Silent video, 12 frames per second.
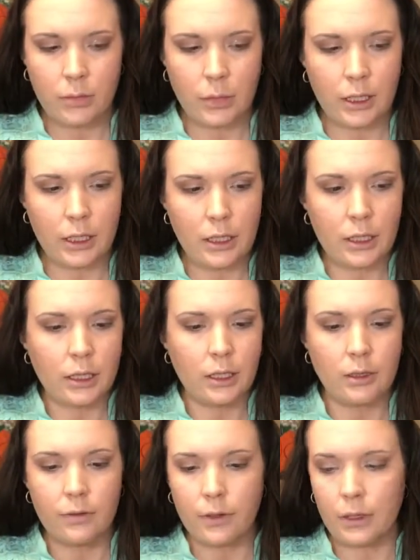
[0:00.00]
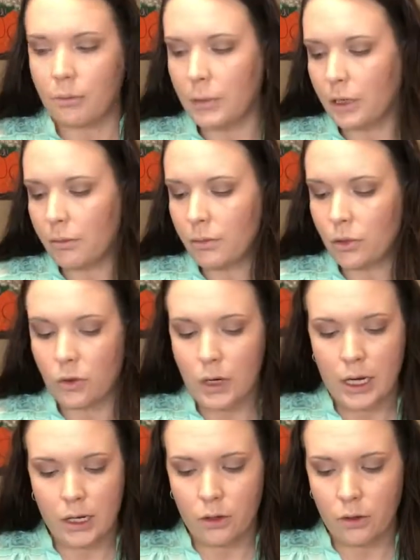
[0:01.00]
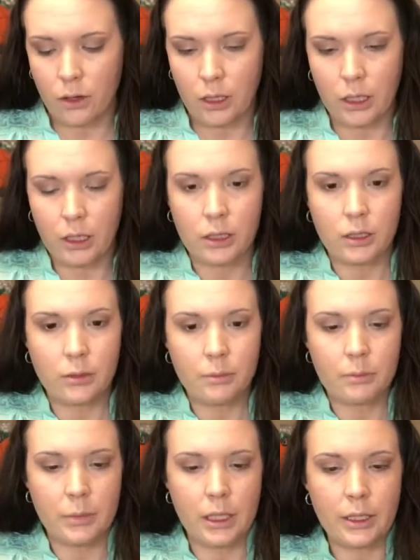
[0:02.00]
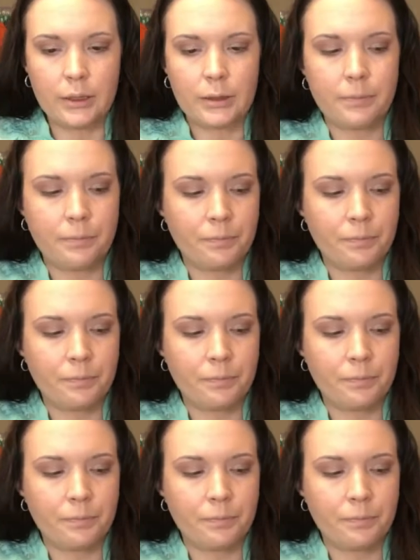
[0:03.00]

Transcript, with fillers: I kind of need to find my brow thing, but